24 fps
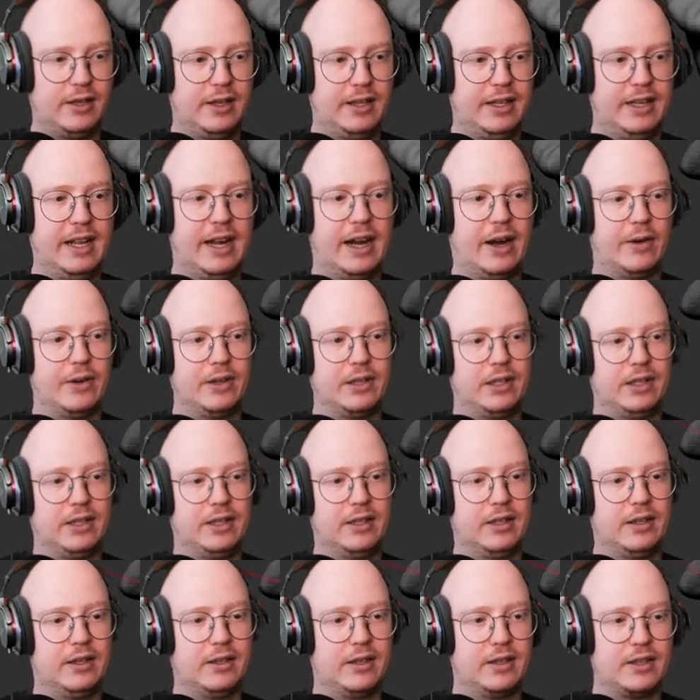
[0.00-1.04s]

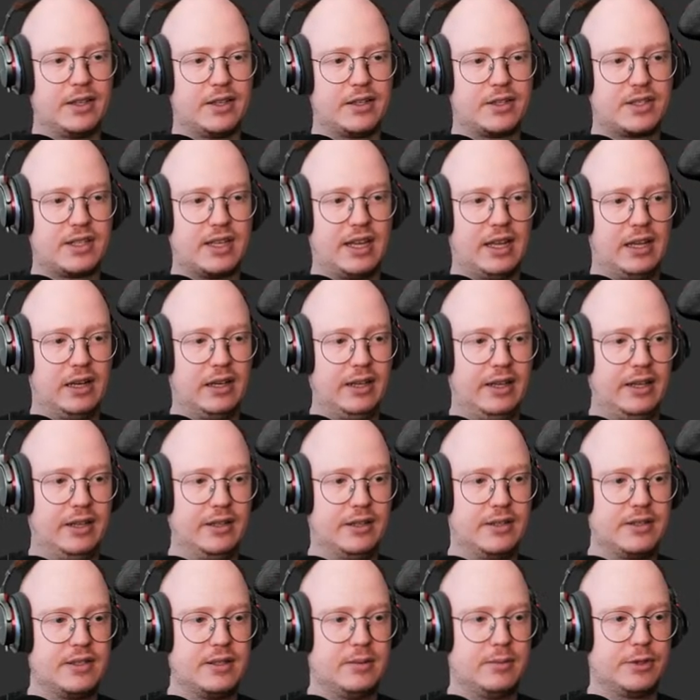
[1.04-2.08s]
inherently a, scale
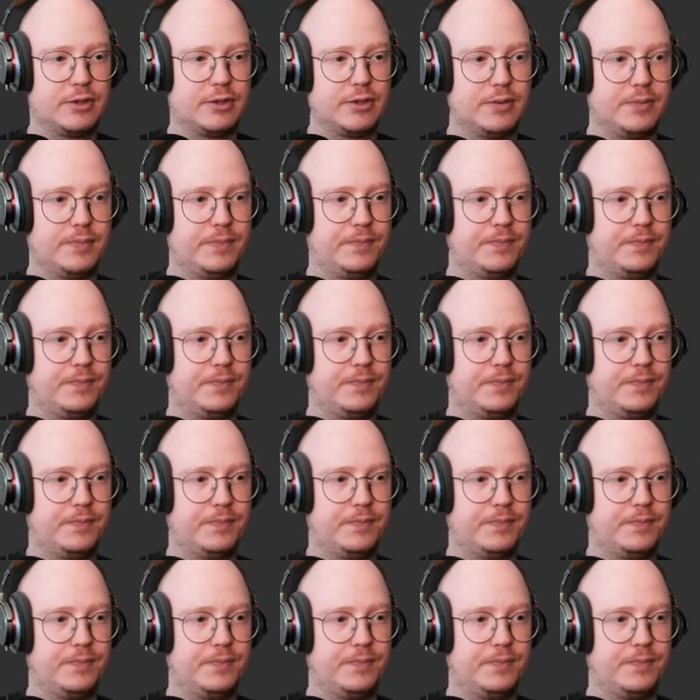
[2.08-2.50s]
in ZBrush.